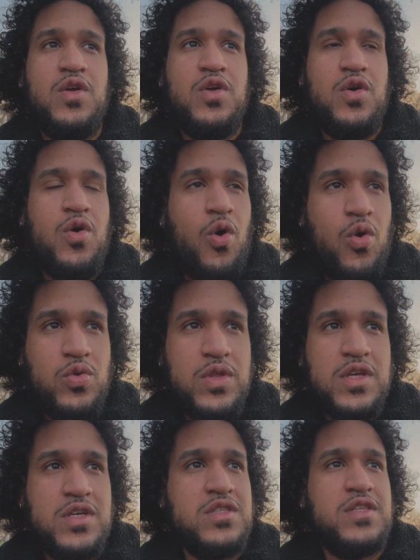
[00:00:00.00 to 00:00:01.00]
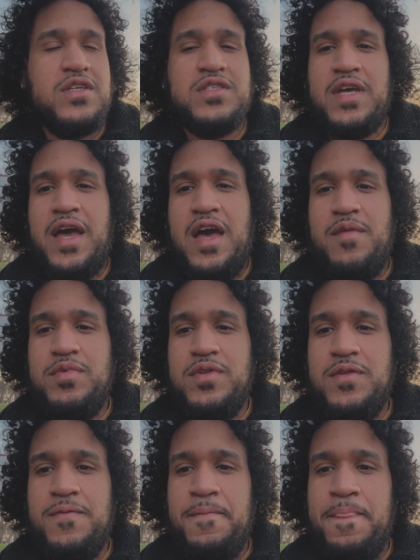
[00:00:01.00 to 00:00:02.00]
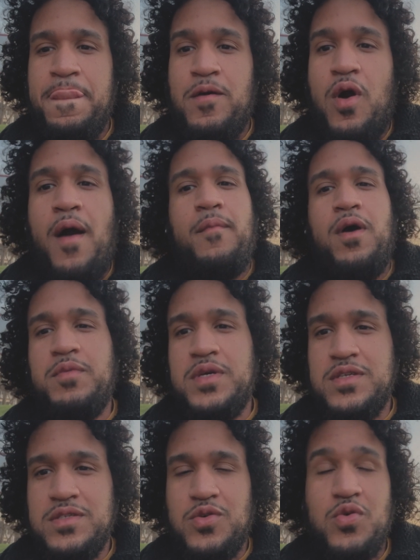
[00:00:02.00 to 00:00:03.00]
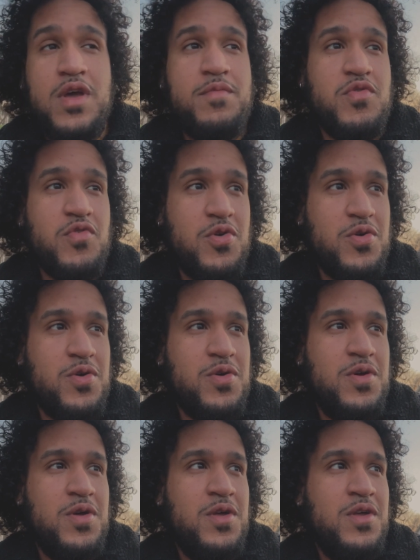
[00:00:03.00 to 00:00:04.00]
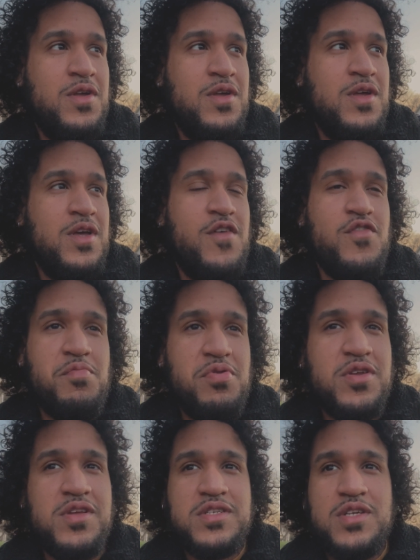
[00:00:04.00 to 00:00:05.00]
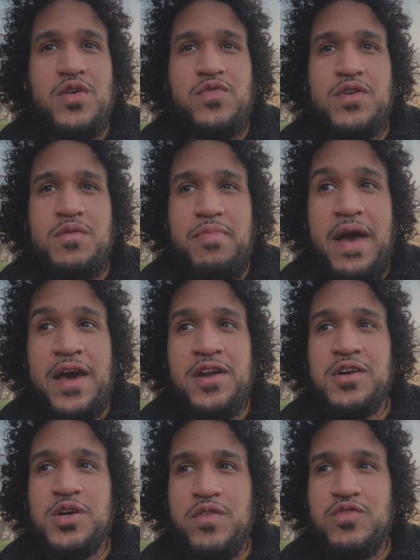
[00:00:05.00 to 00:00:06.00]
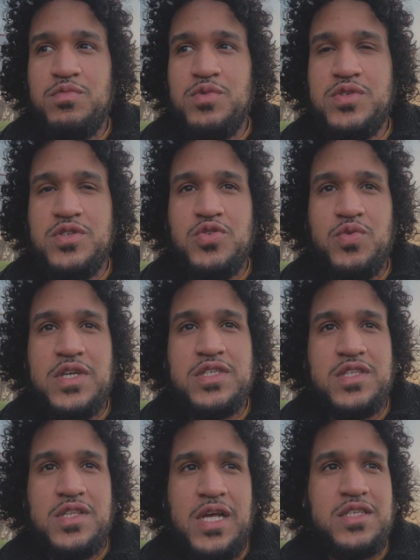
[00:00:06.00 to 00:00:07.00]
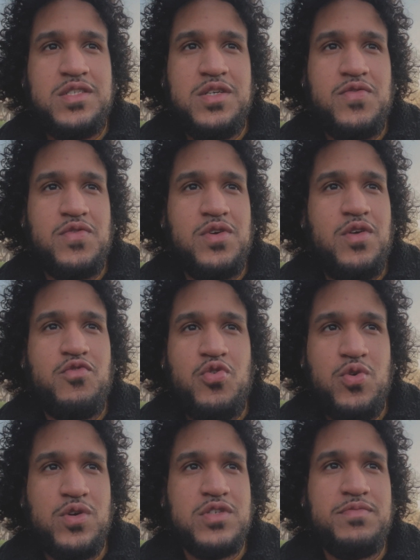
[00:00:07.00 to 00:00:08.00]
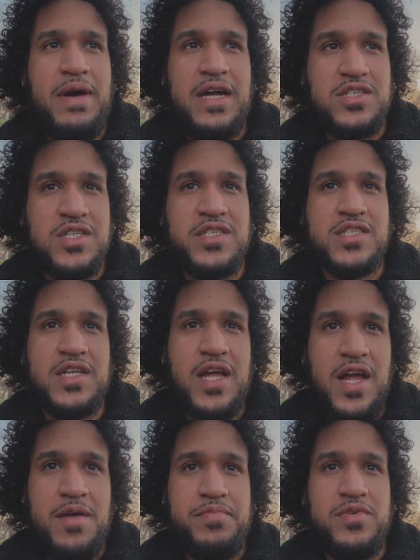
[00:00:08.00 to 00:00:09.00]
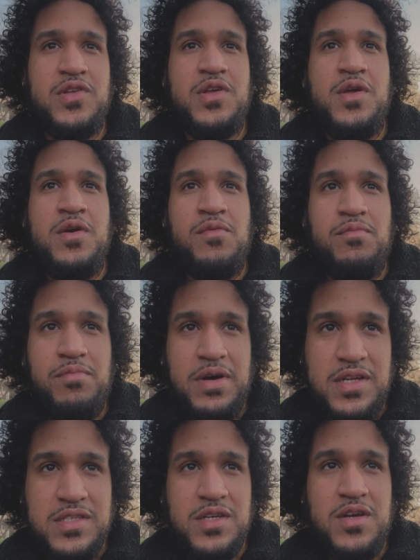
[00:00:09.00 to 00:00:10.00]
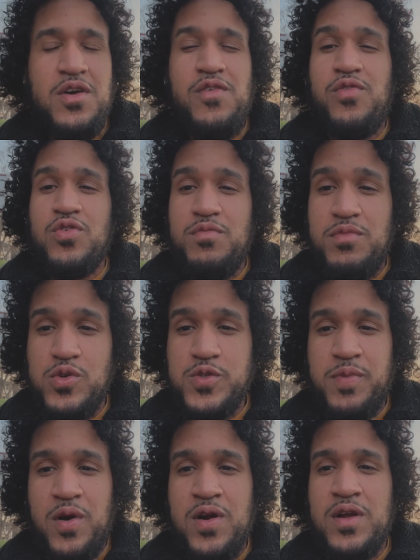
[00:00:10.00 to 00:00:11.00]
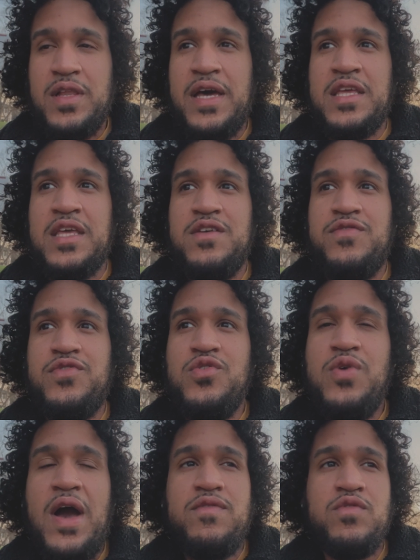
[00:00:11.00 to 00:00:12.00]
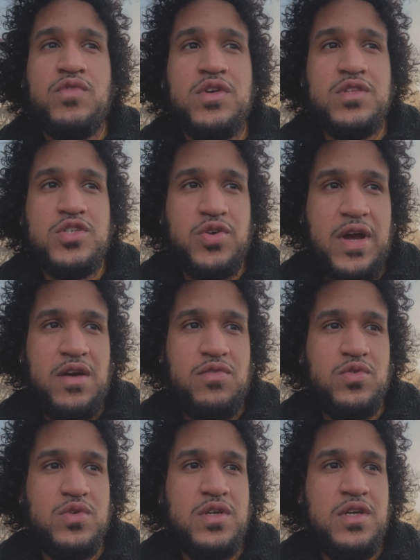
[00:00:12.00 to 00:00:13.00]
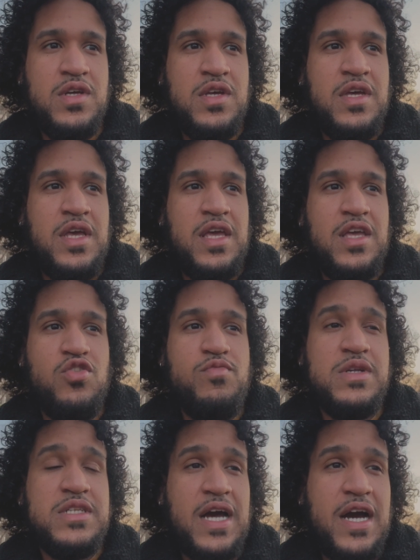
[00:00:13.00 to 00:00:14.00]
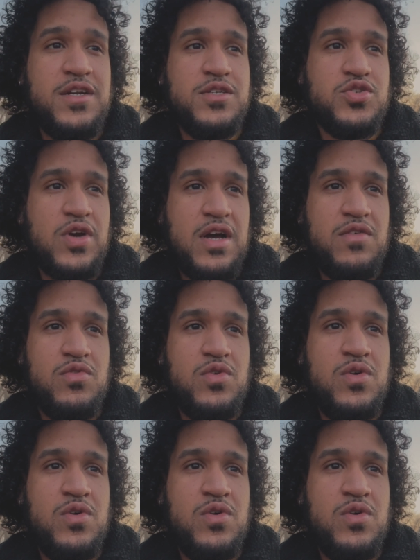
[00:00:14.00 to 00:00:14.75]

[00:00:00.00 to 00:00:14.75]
only good things can happen i mean don't get me wrong if you're putting yourself in a bad uncomfortable situation that's different of course bad shit is going to happen but for the most part like if you haven't really traveled and you've been dying to travel